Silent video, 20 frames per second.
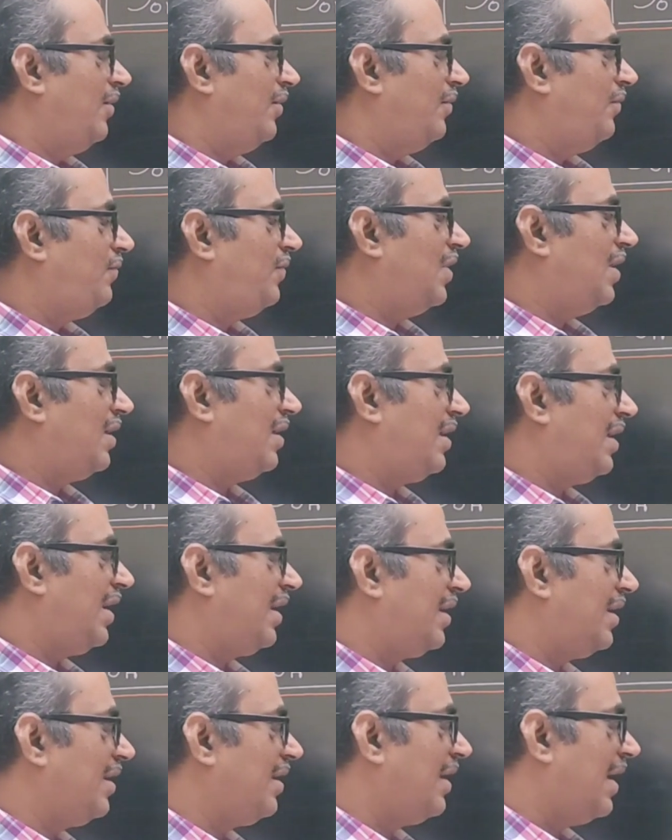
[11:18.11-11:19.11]
If you are
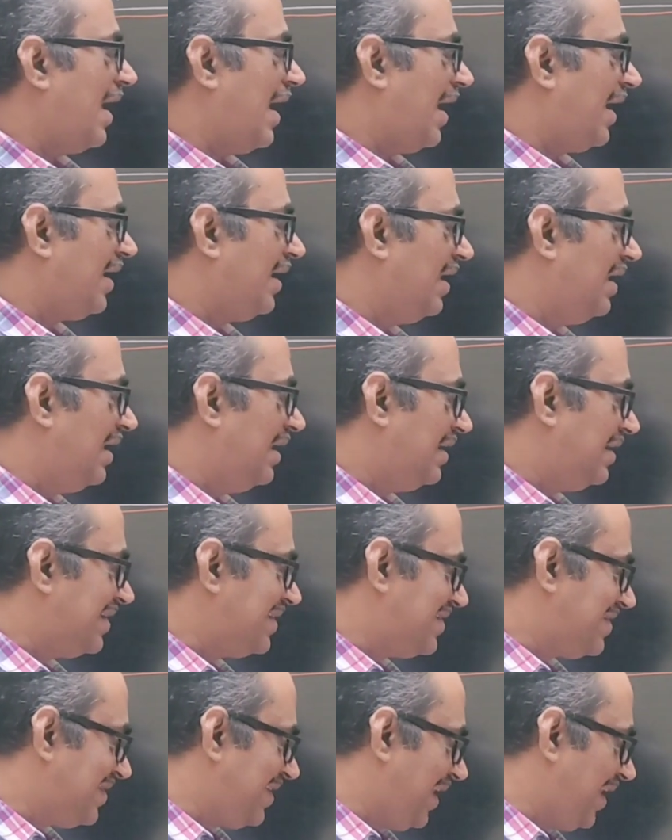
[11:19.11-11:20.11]
taking angle
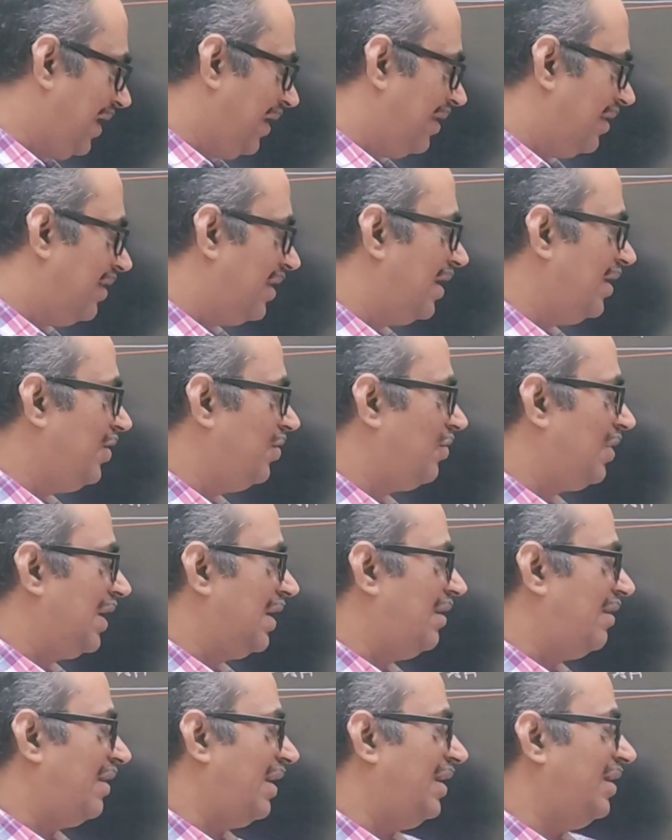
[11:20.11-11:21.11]
at C, then you
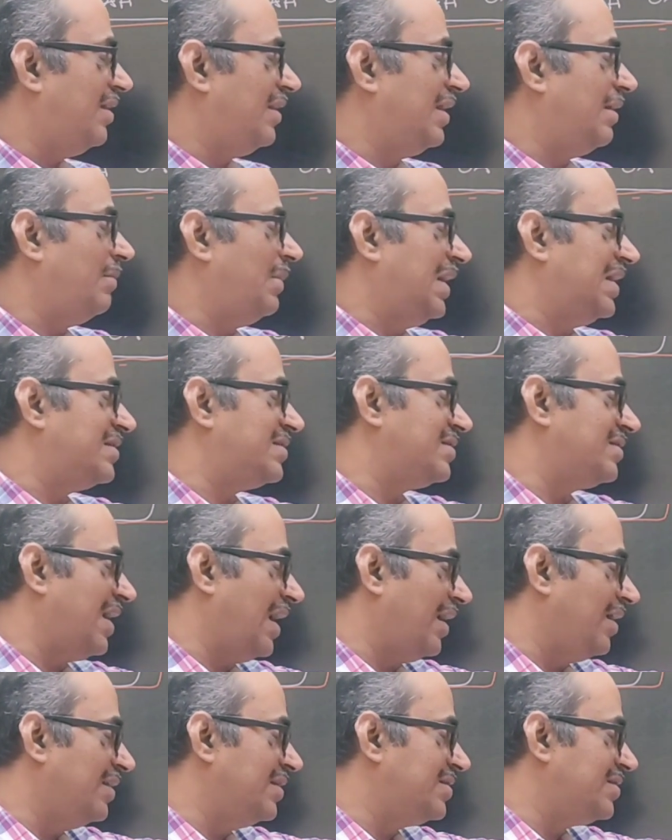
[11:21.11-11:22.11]
can write them as
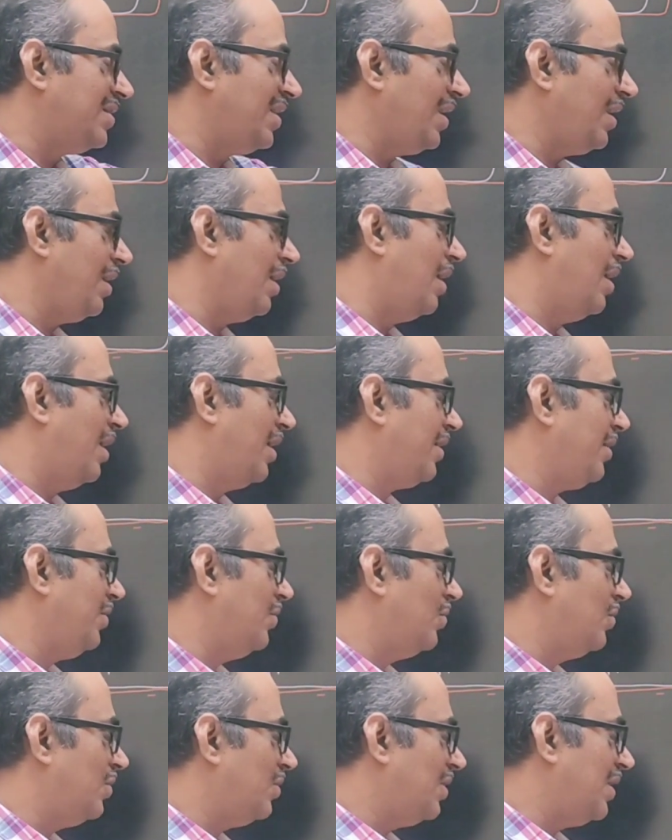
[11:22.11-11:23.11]
sine C, or
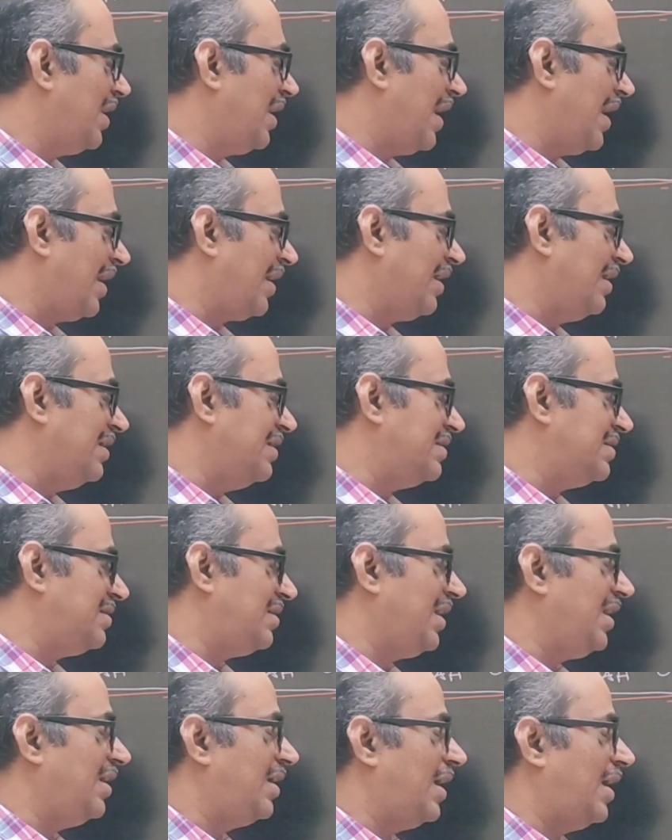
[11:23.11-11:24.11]
you know the angle is
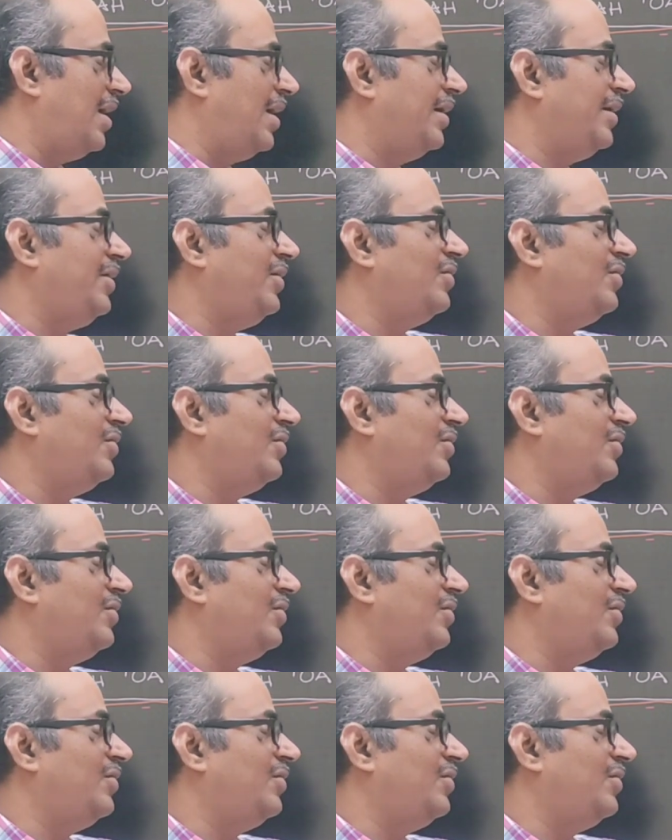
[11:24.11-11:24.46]
theta,